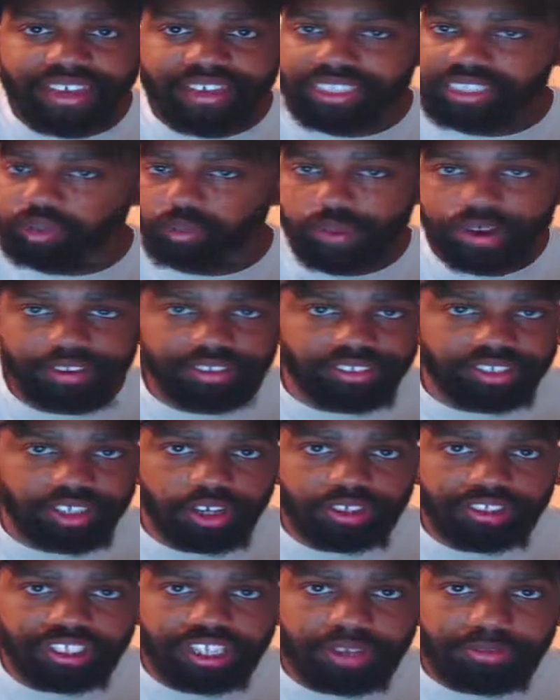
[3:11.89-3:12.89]
and his awareness
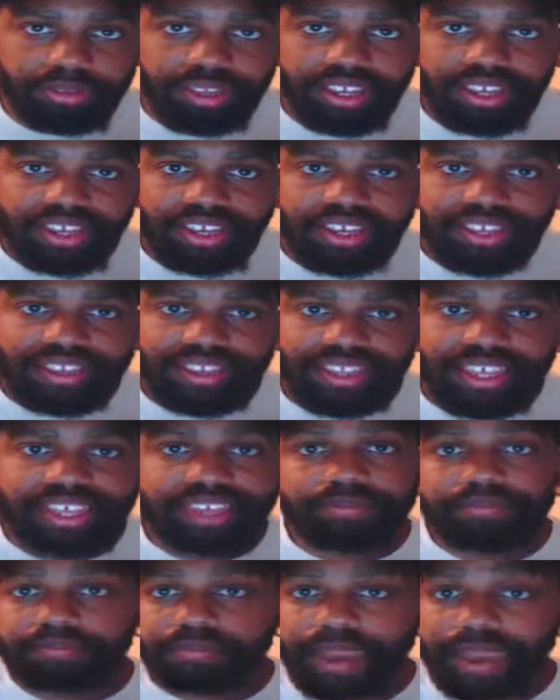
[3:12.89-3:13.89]
goes up,
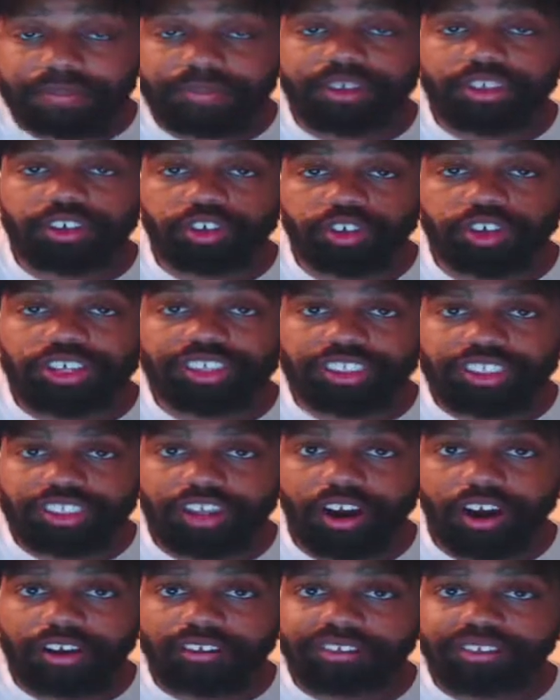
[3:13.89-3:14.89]
then maybe you can
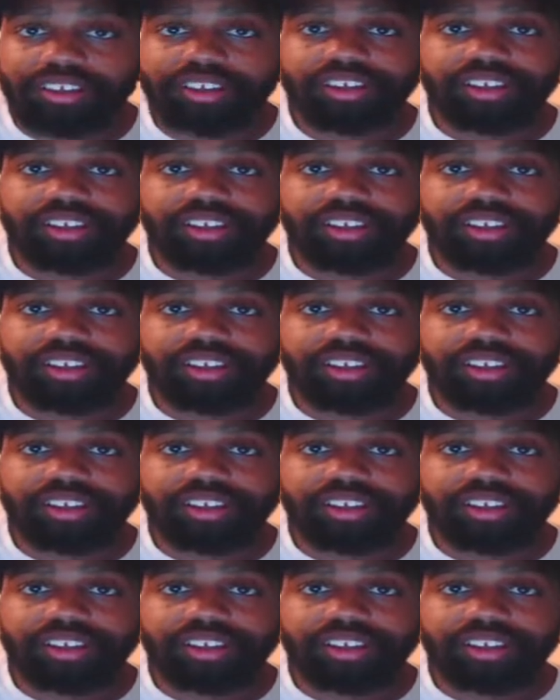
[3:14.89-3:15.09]
start,